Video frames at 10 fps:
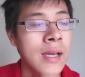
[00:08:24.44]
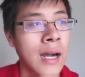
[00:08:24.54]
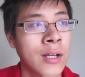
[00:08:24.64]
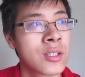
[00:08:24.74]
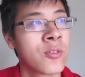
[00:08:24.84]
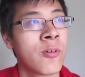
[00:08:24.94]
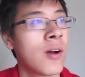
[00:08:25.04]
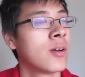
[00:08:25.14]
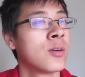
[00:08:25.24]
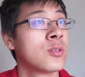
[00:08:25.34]
I just
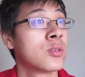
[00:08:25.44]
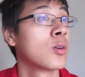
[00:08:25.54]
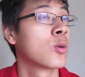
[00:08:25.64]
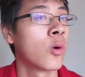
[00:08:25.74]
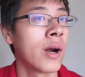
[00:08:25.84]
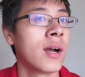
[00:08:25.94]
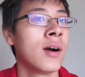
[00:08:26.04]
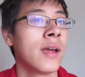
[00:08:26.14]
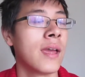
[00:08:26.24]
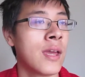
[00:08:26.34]
felt it was quite
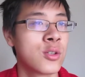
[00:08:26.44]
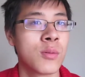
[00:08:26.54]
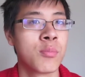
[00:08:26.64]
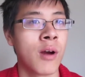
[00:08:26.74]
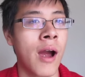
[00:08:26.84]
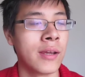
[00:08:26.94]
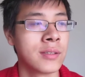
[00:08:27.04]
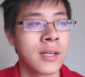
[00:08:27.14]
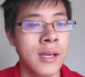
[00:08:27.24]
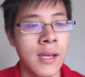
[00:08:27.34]
an
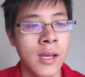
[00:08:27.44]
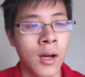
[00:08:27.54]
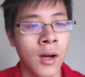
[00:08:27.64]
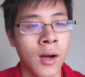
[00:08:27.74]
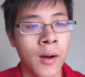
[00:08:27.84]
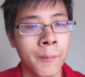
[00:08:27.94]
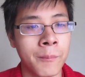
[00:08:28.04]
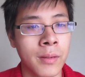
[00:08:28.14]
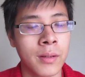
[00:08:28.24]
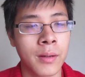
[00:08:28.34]
enterprise,
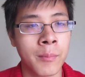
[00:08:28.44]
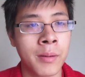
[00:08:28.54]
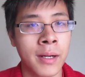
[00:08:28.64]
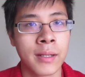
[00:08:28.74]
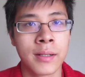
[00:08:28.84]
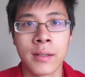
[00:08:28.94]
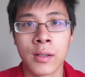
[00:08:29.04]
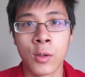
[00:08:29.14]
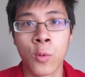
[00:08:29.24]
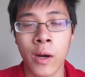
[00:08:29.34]
but
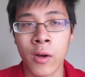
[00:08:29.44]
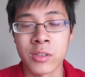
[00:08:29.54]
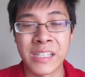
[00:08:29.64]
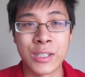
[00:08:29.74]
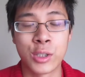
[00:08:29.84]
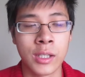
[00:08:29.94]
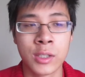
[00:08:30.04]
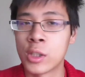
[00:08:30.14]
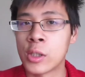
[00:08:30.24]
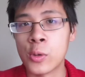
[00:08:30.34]
quite honestly,
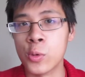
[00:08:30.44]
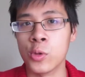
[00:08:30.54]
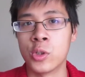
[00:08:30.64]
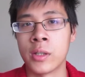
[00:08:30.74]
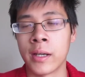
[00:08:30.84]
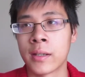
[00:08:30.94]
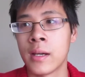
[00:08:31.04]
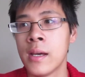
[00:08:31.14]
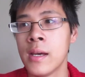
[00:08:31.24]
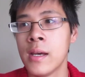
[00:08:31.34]
it's huge. Like
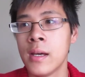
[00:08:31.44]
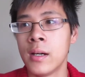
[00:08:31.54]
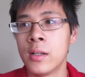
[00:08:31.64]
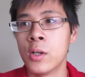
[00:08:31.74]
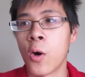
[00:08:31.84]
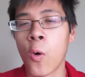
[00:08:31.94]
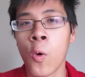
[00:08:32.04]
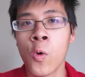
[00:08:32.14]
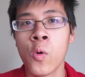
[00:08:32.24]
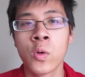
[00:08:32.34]
the
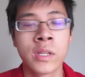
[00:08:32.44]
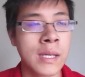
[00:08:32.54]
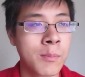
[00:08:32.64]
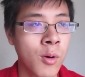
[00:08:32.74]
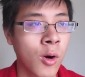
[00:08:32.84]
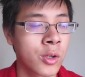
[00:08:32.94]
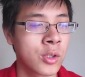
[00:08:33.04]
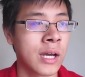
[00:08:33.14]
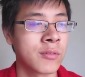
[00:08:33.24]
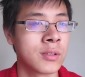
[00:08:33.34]
whole theme park,
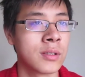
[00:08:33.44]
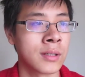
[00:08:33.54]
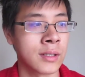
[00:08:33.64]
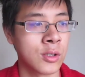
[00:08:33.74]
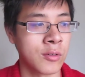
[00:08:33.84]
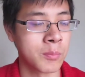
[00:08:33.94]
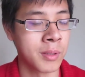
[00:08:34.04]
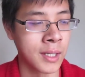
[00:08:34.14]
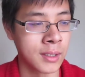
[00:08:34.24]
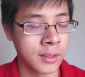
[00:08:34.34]
you have to
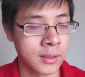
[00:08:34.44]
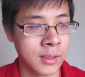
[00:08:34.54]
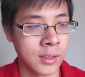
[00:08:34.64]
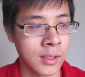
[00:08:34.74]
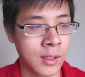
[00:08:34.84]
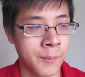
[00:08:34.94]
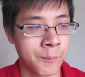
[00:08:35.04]
pay like the